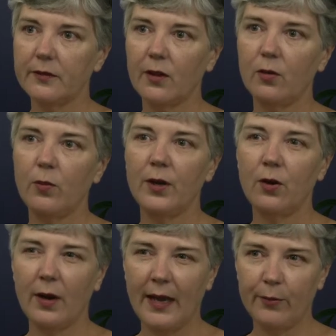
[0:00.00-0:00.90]
so that we're
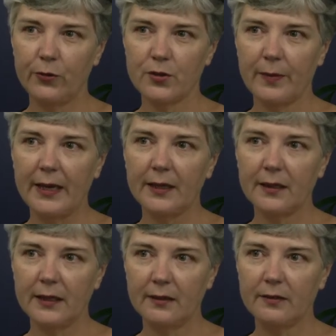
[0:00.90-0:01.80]
not able to make
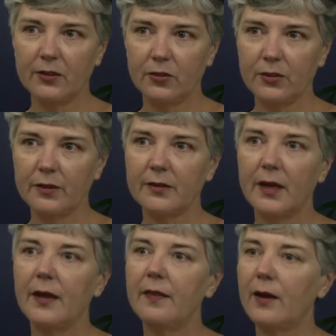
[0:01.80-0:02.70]
clear decisions,
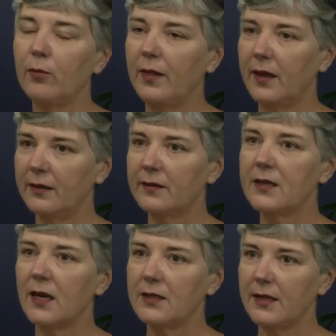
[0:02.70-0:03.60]
that we then
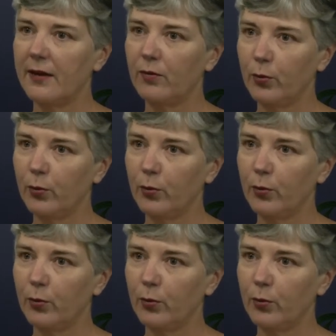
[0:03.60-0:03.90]
start to have a